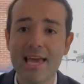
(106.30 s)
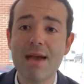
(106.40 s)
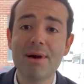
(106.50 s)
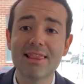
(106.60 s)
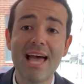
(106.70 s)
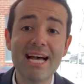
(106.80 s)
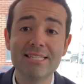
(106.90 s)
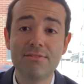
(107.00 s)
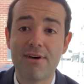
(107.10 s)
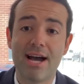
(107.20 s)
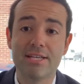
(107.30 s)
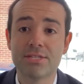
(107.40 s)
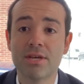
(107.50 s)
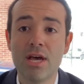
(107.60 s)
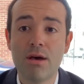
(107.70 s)
And my last
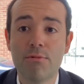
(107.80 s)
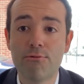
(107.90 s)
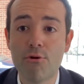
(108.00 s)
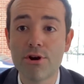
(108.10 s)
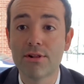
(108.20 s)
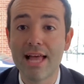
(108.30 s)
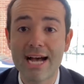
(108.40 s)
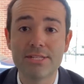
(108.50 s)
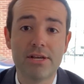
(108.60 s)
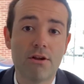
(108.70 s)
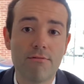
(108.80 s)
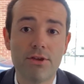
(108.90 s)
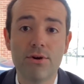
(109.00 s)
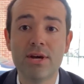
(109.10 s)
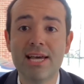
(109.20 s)
advice before your last
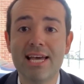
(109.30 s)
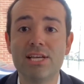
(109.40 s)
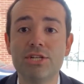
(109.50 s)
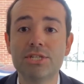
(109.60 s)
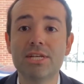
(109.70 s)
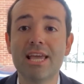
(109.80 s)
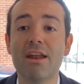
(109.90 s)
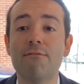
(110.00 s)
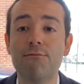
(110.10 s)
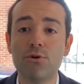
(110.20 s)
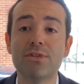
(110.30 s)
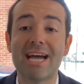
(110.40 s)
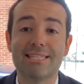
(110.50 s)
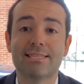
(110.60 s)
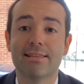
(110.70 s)
interview is just to get a full
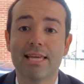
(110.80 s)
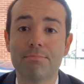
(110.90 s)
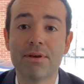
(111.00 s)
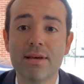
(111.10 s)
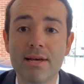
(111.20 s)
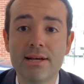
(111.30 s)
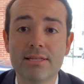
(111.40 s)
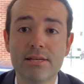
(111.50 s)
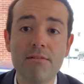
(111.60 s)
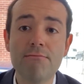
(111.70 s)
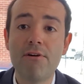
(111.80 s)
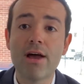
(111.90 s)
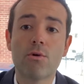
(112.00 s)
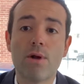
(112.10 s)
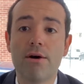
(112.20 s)
night's sleep. Some
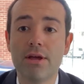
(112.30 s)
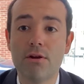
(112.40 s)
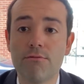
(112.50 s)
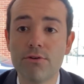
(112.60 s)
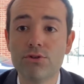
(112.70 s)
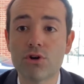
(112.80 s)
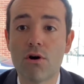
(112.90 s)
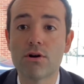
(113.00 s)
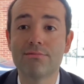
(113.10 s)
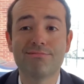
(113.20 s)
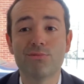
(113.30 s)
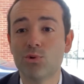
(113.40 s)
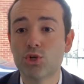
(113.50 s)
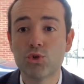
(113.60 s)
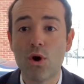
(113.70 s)
final round interviews are
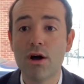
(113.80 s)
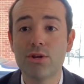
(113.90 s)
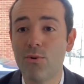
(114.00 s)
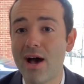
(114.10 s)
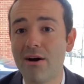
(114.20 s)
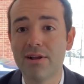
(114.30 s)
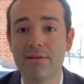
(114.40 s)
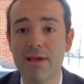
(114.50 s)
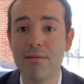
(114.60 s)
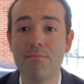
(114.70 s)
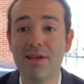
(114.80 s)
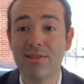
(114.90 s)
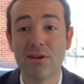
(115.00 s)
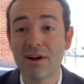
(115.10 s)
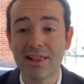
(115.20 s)
will drawn you out and, and,
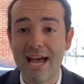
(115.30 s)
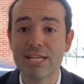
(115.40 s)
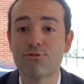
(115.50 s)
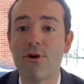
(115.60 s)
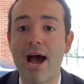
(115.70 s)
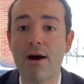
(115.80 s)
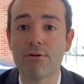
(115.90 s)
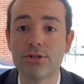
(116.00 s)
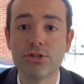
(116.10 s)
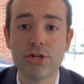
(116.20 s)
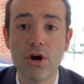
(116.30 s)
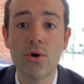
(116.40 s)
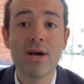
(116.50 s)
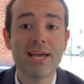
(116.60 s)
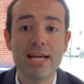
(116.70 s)
and, they're gonna last for hours.
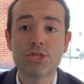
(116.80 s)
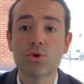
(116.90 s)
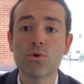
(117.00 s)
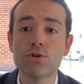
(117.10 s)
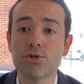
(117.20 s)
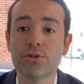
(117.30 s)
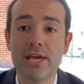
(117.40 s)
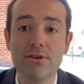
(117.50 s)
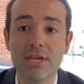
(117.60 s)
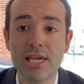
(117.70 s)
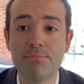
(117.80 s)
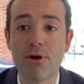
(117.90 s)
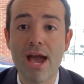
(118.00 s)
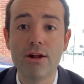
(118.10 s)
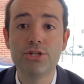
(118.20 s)
So it's crucial that you keep
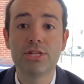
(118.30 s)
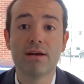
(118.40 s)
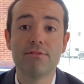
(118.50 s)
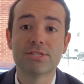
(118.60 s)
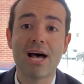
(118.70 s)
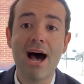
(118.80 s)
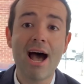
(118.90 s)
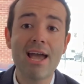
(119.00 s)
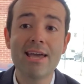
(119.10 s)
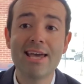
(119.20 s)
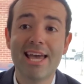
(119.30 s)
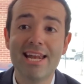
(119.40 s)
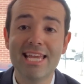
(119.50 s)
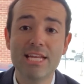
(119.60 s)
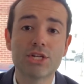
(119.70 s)
your energy levels high
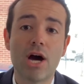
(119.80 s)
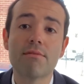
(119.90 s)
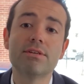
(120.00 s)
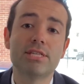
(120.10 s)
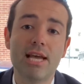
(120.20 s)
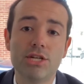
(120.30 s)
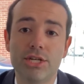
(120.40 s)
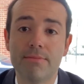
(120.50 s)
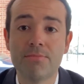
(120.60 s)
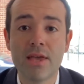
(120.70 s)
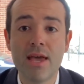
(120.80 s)
in each conversation.